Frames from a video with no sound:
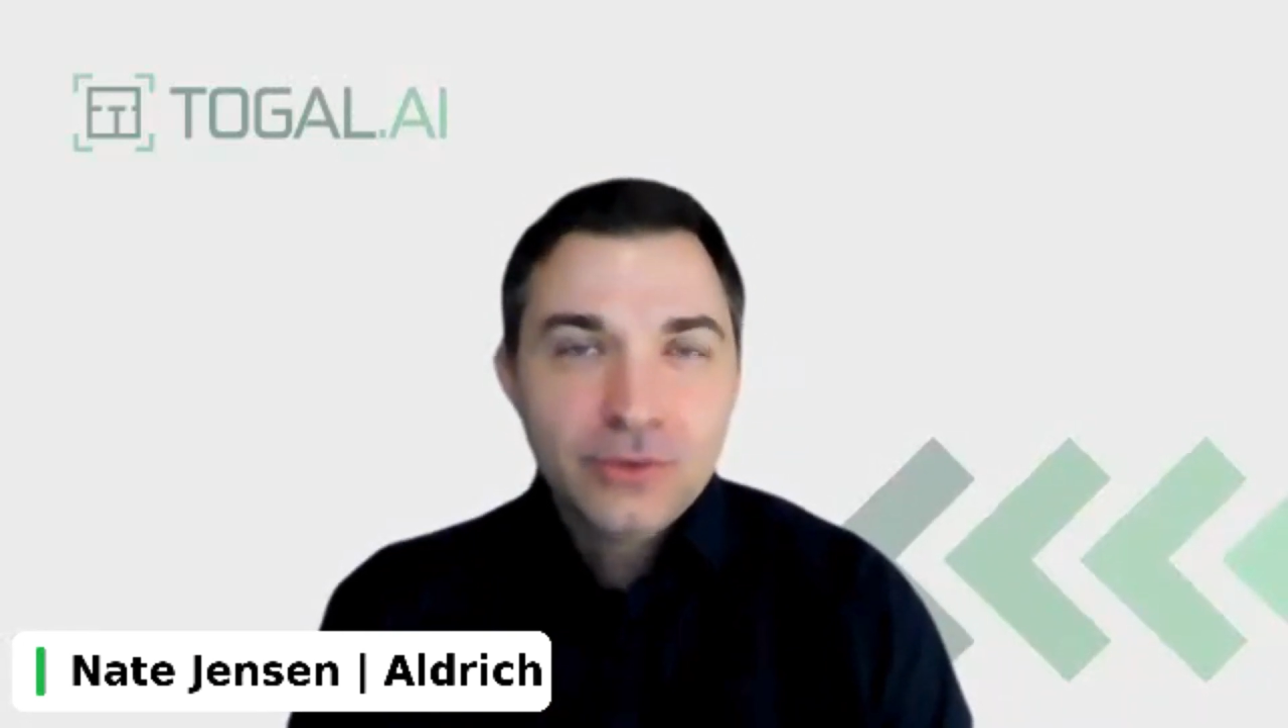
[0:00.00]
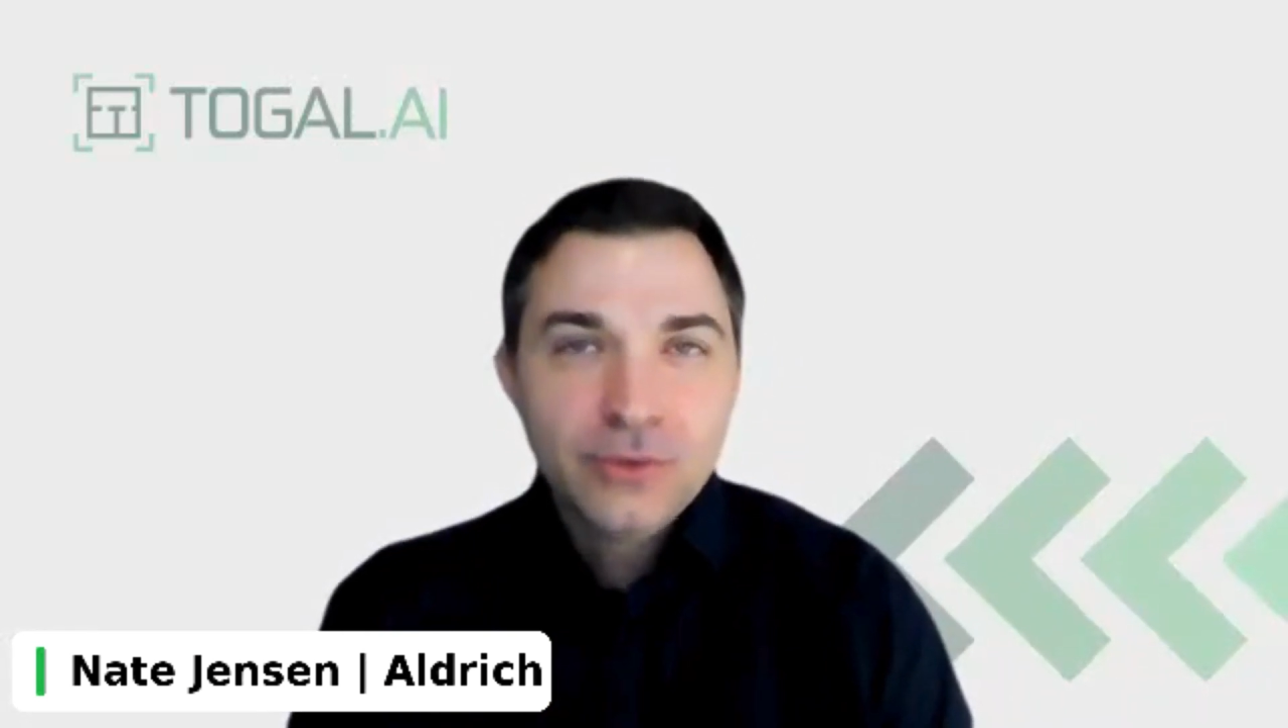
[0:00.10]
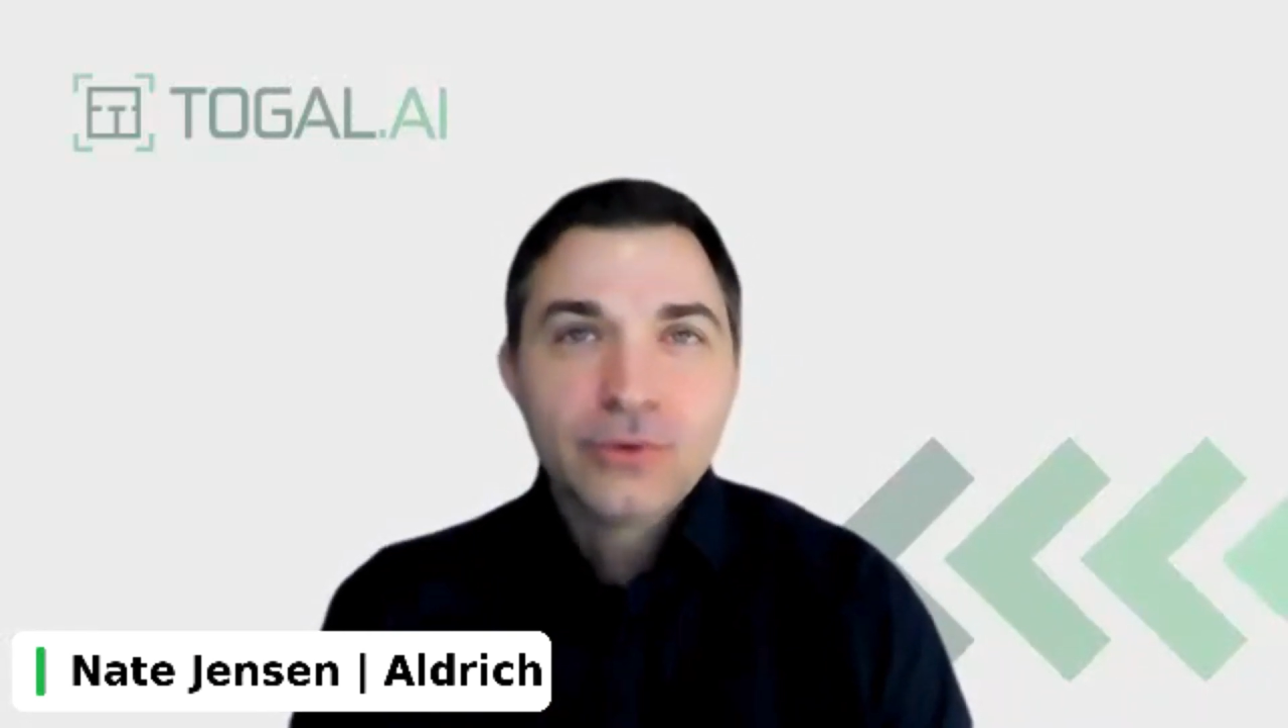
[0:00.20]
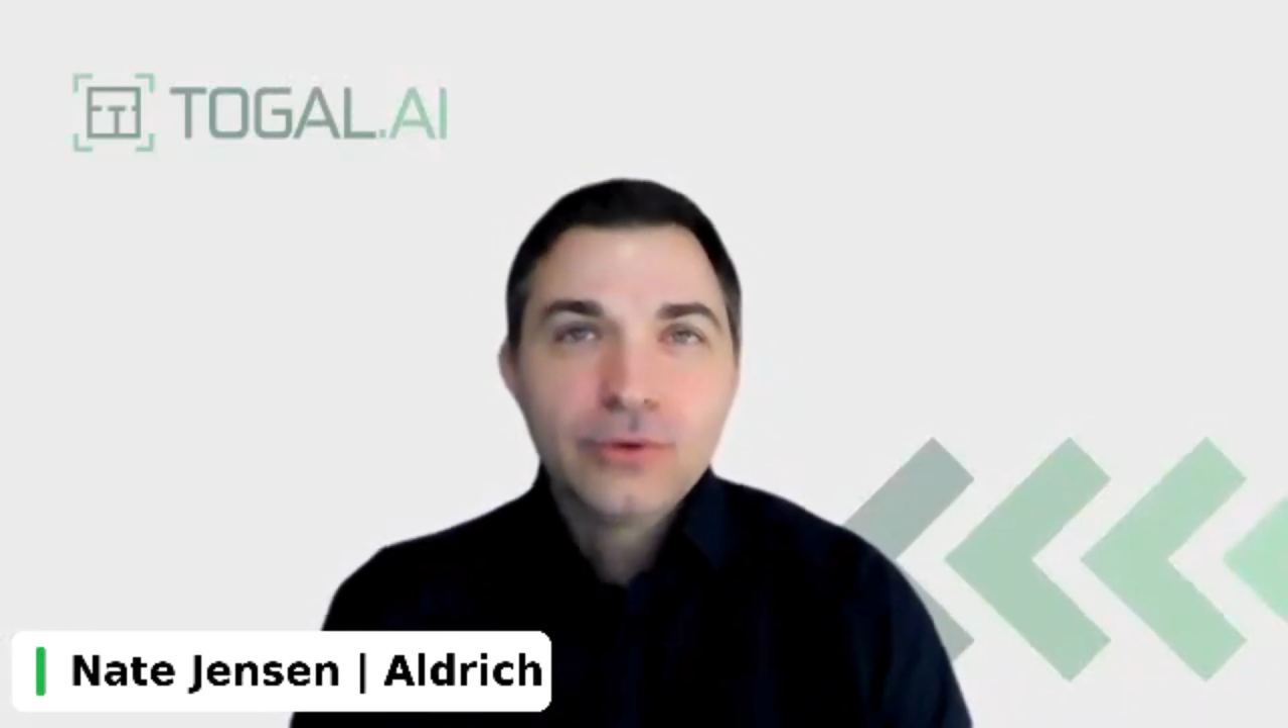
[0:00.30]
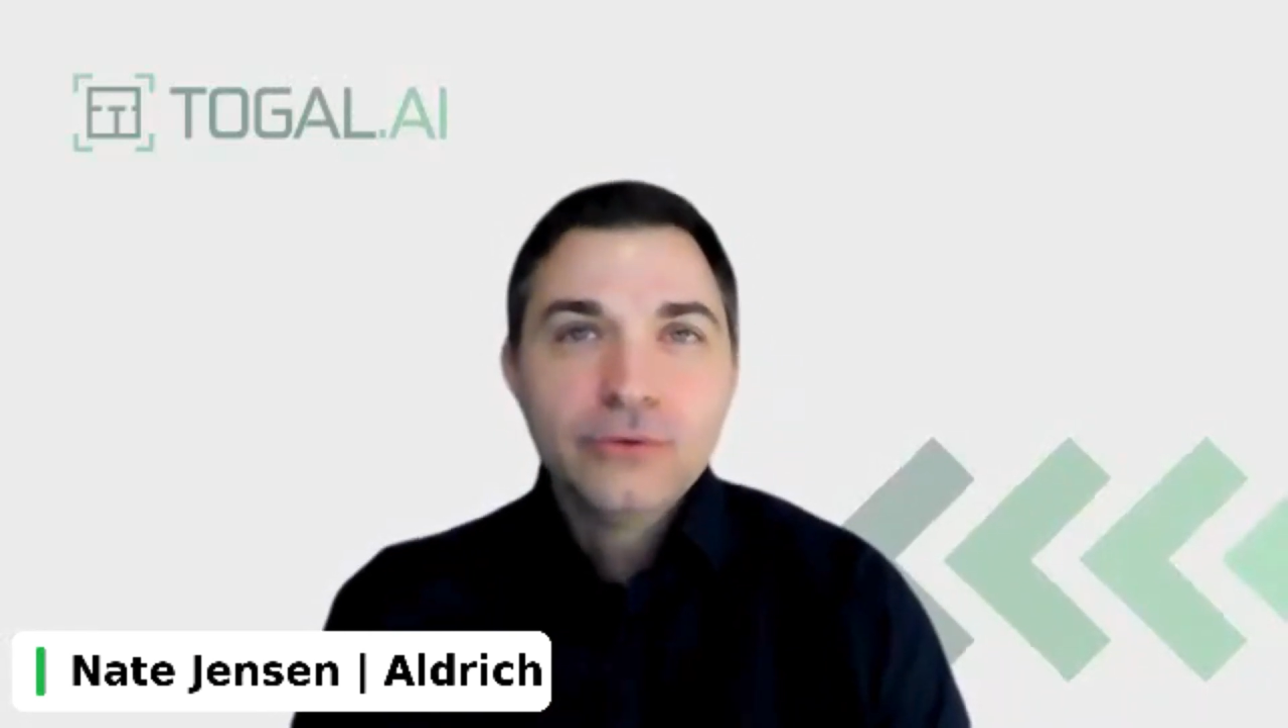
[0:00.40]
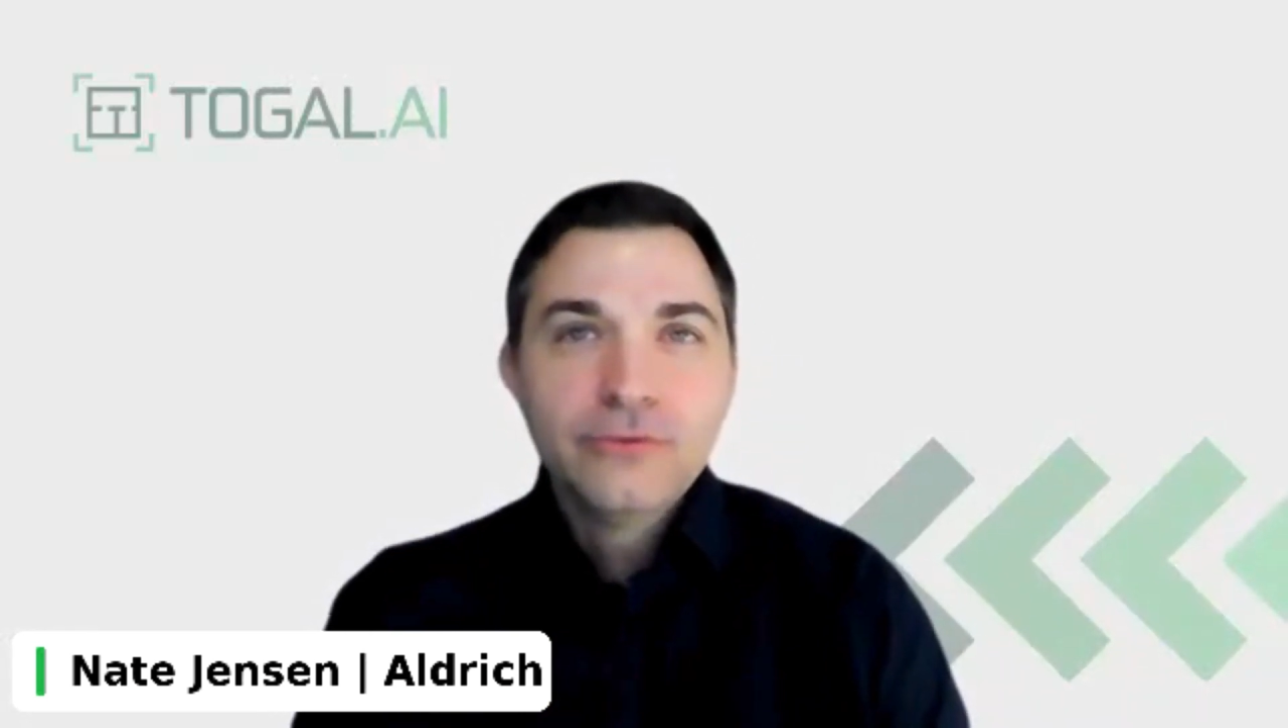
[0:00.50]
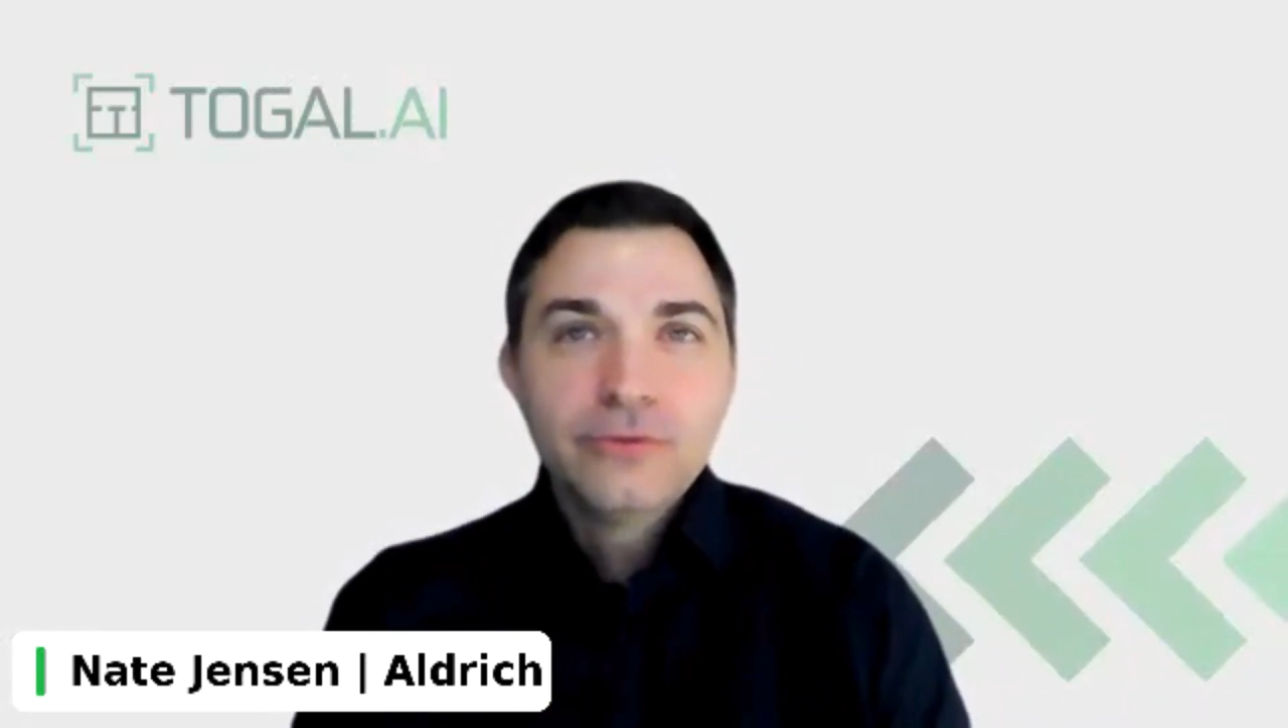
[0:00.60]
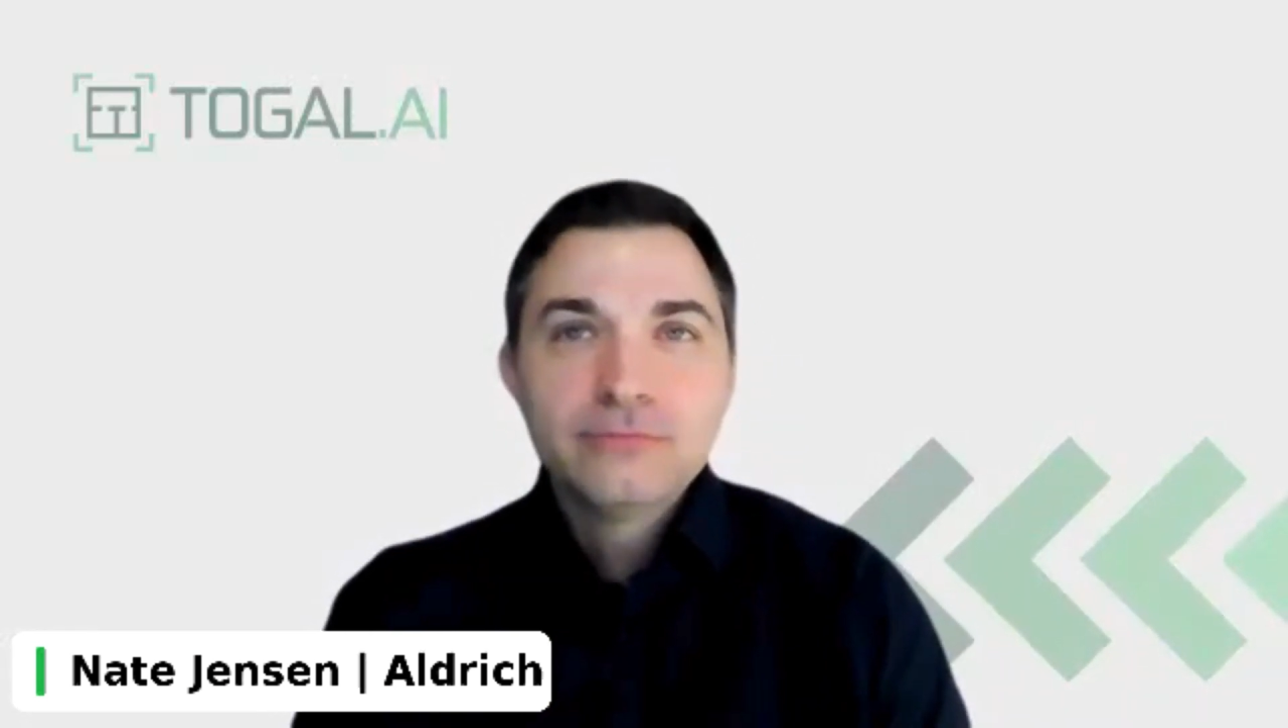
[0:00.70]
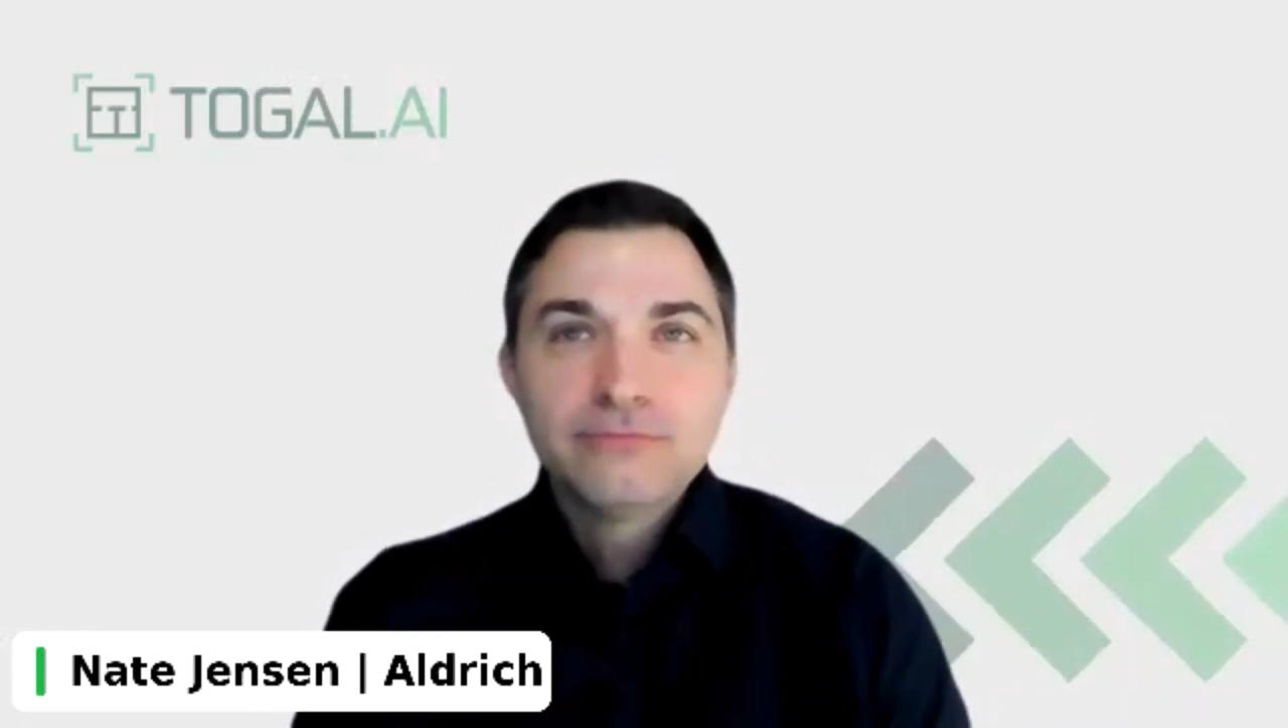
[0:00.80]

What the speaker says: to improve,